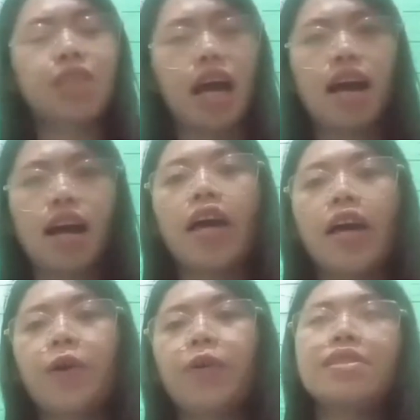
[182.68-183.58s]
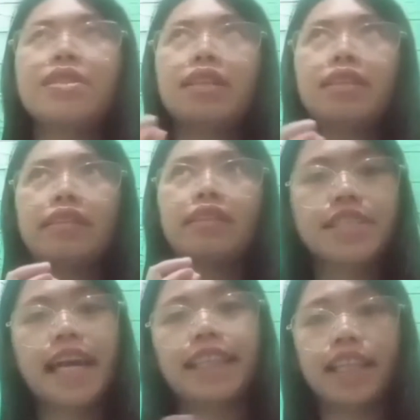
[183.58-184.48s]
siya. It wasn't
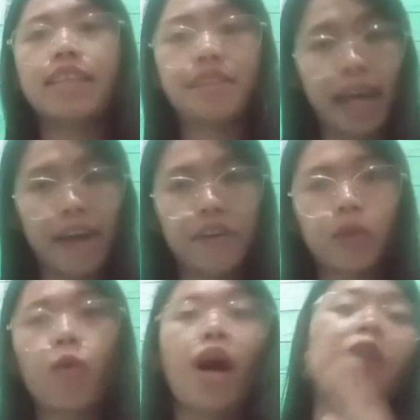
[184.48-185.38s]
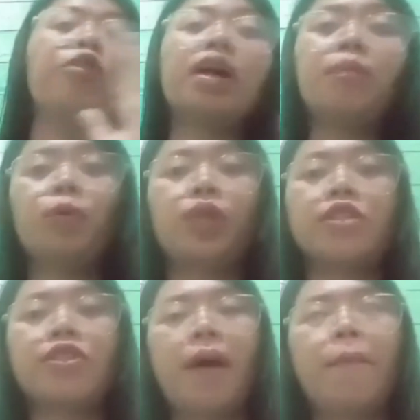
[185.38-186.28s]
stated there kung anong nabuta
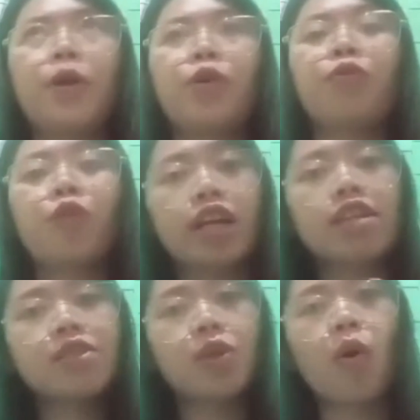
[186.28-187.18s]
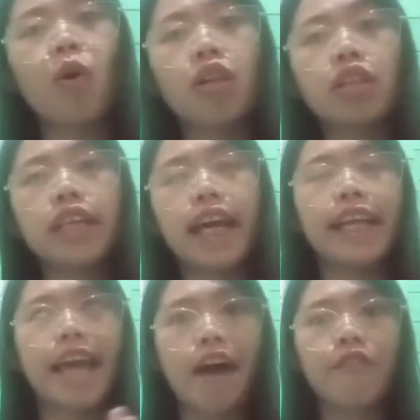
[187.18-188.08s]
siya. Pero 4 years old and
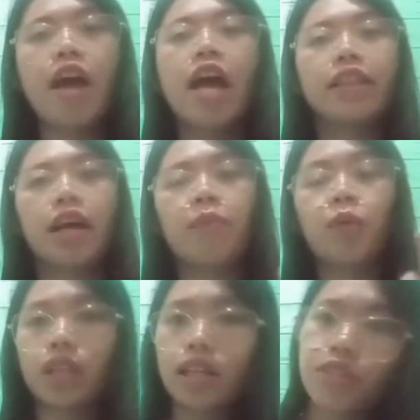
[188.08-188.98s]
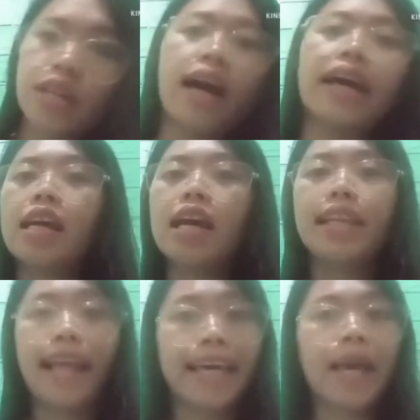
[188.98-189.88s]
a half, nabuta siya.
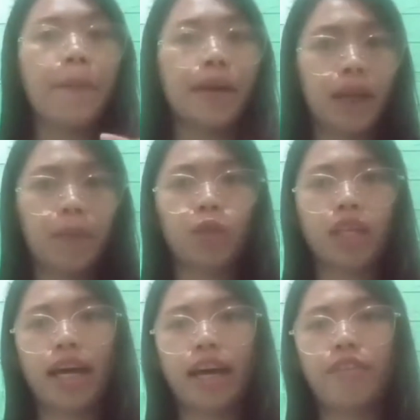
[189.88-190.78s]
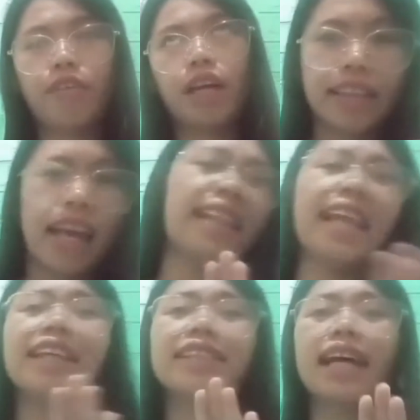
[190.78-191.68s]
Lahi ang pagkabuta kay,
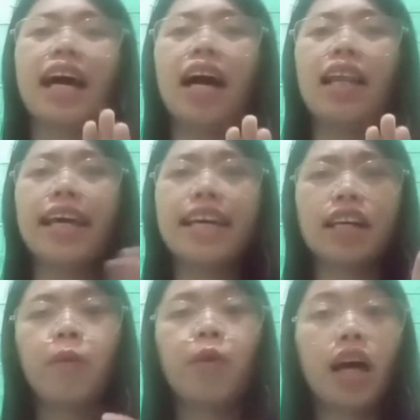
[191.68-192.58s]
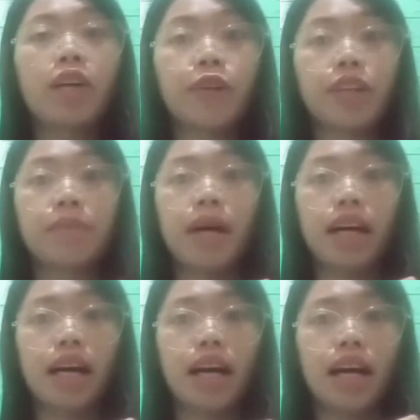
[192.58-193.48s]
unlike sa lahi bulag or
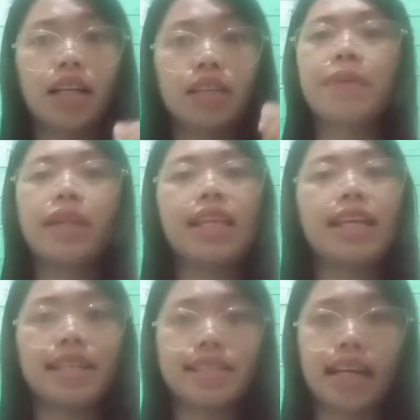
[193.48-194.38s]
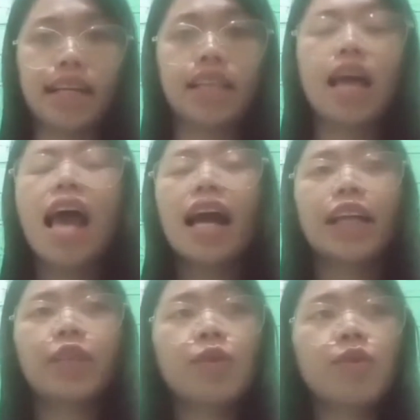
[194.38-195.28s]
mga, di ba, dili gasakit.
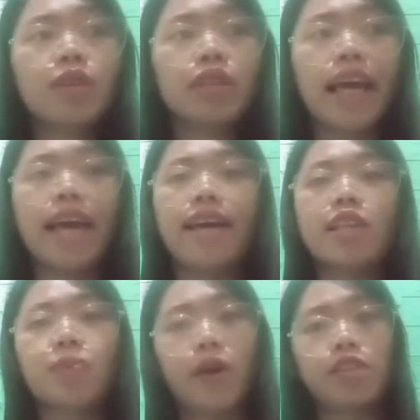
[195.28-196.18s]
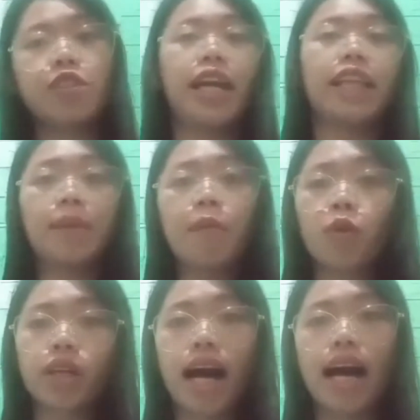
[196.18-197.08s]
Katong na-experience or naitabo
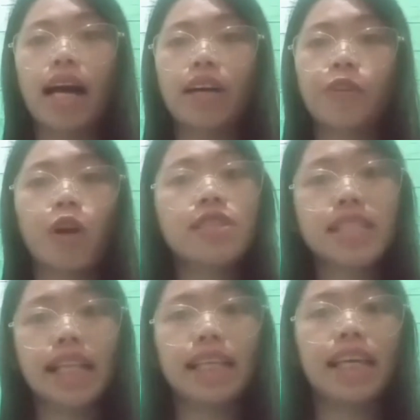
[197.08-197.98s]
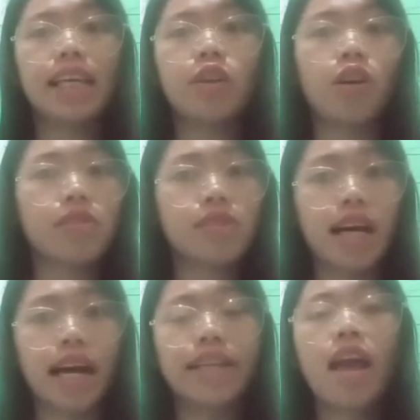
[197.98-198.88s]
kang Rosalie
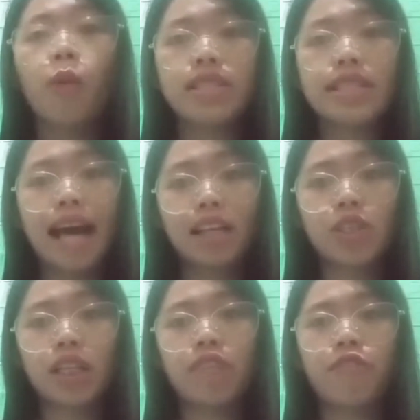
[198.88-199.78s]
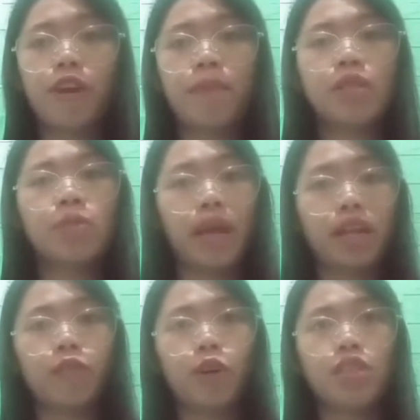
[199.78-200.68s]
Doxan was actually very much
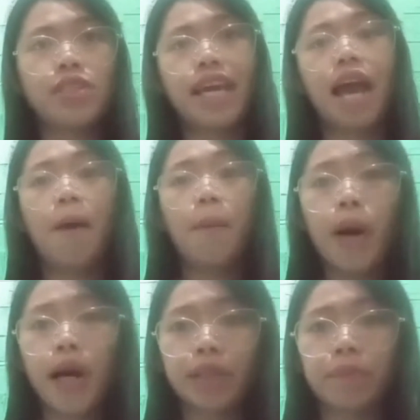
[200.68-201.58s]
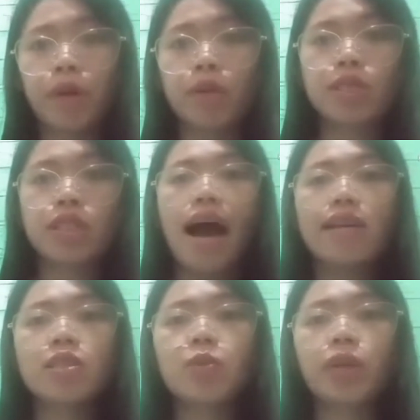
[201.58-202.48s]
painful sa iyang part. Because
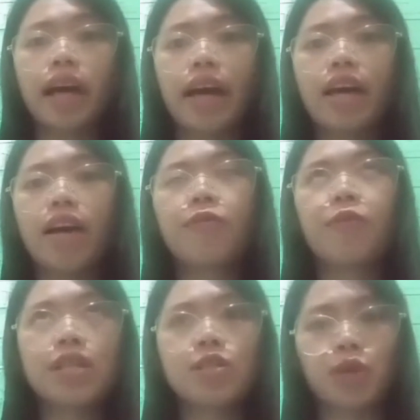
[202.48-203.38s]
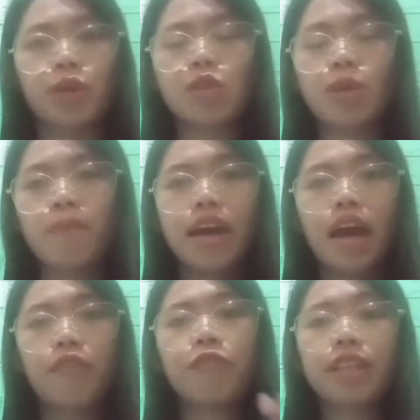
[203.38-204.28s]
as what I have researched,
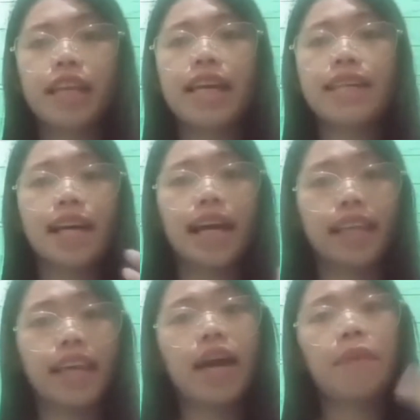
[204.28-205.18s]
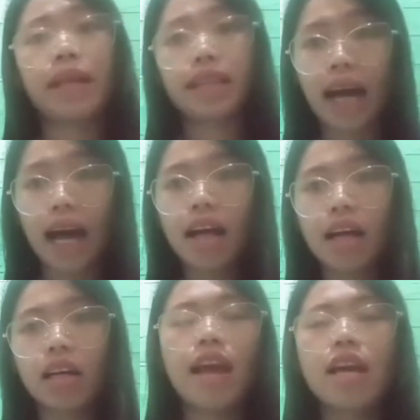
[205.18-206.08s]
every day gasakit iyang mata.
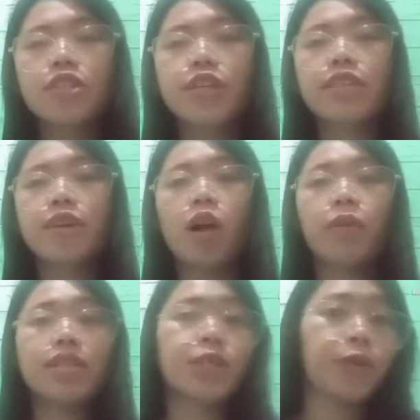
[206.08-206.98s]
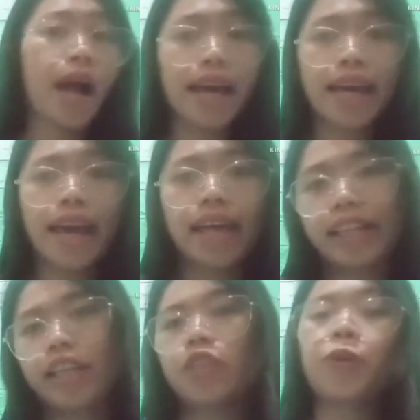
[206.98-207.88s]
She's always crying
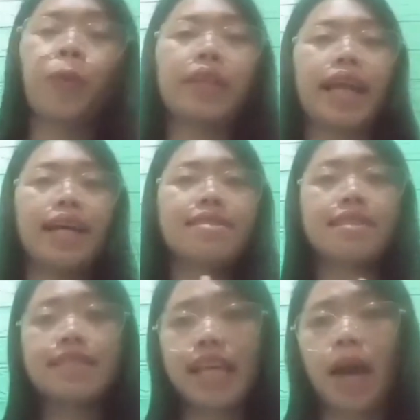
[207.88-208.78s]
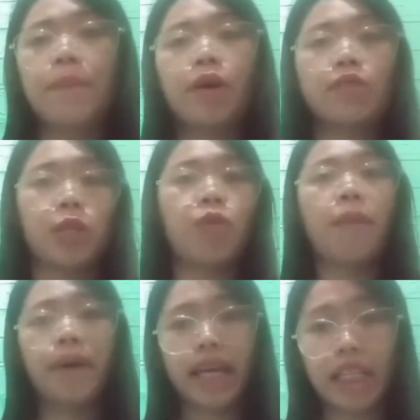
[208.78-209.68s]
and na-traumatized siya because ato
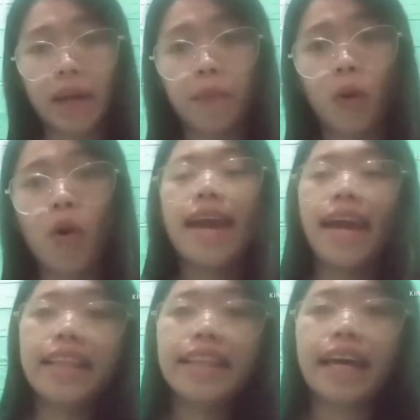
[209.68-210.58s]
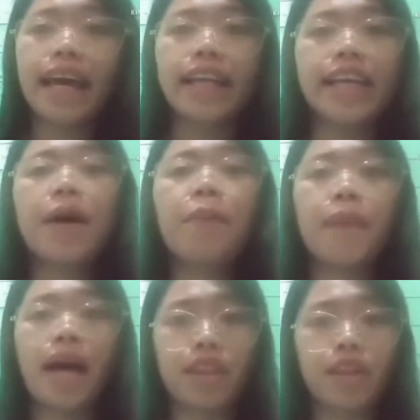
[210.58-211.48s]
nga panghitabo. And then, iyang
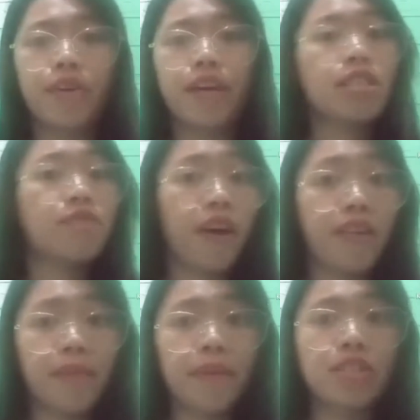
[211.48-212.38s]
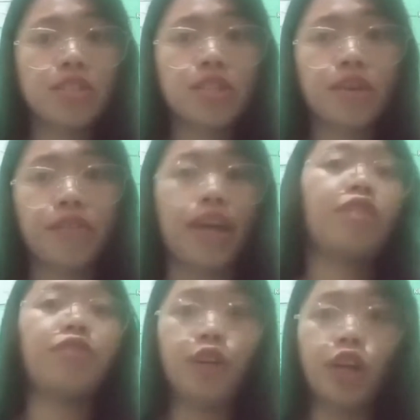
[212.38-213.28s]
mother is very much
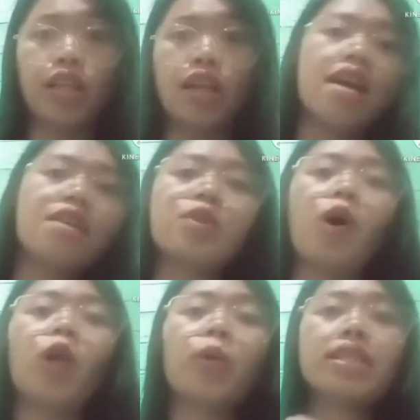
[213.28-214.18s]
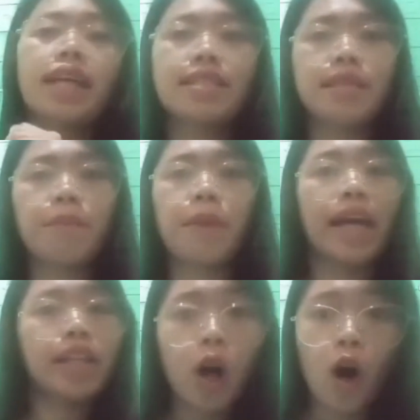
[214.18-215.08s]
faithful. So, always
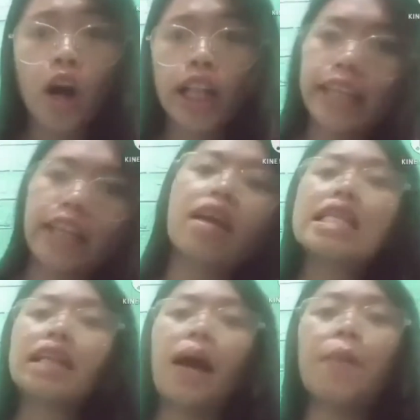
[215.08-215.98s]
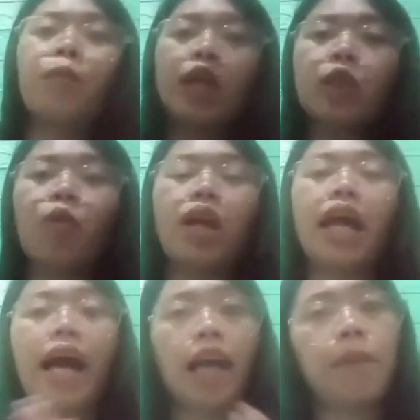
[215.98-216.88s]
kasimba and all. And then, munantungan
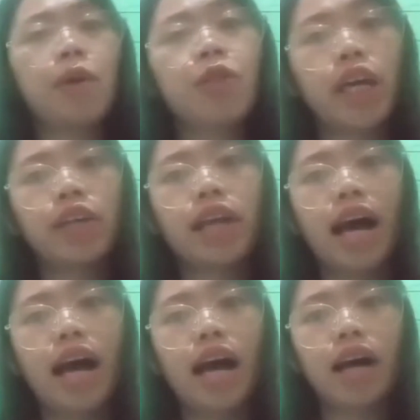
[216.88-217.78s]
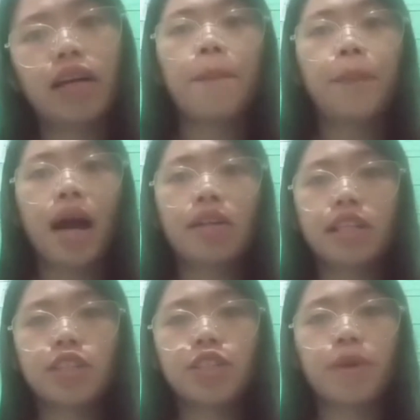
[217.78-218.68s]
lang, kahibalo dayon ang
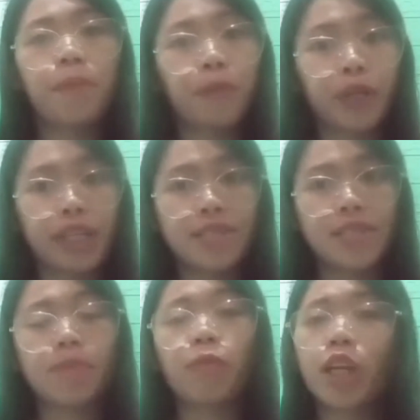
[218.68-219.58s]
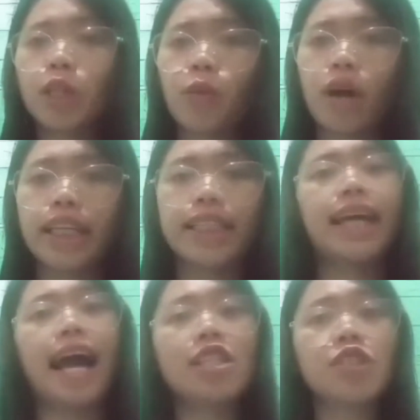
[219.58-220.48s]
parish priest. Munantungan,
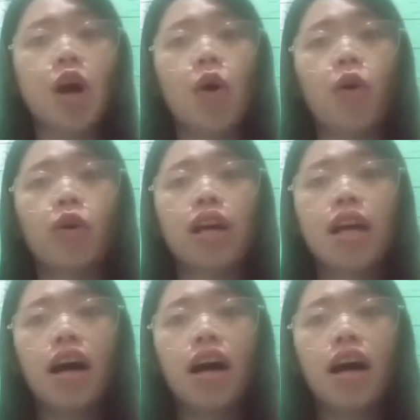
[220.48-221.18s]
gitagaan siya og